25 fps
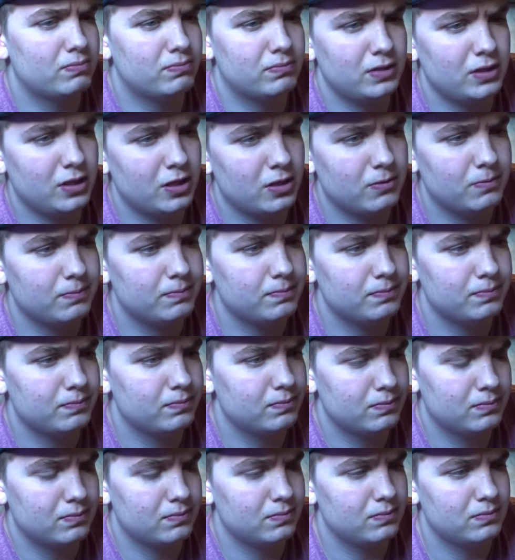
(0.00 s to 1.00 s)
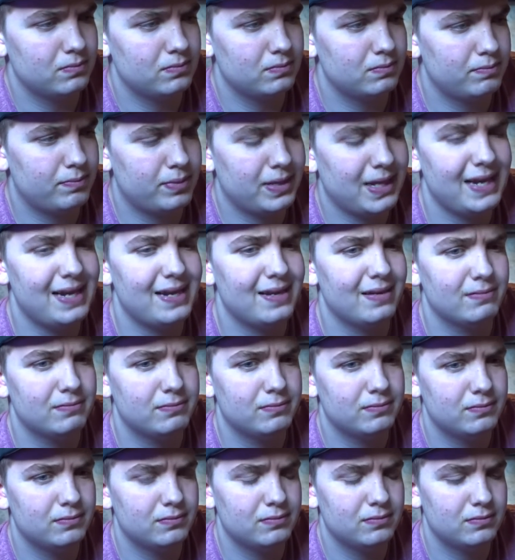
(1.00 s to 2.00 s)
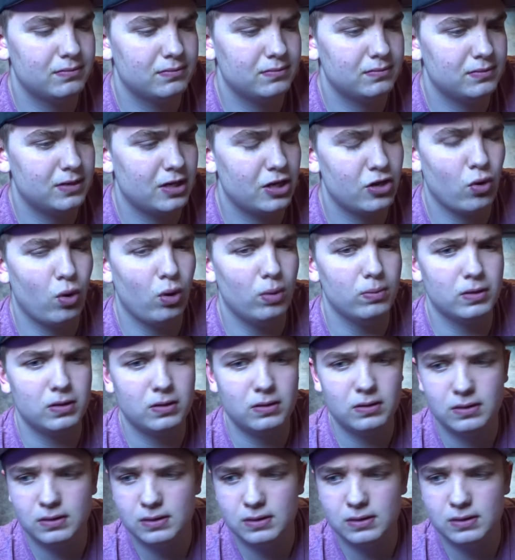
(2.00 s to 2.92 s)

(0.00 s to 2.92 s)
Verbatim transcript: you know, plain, normal.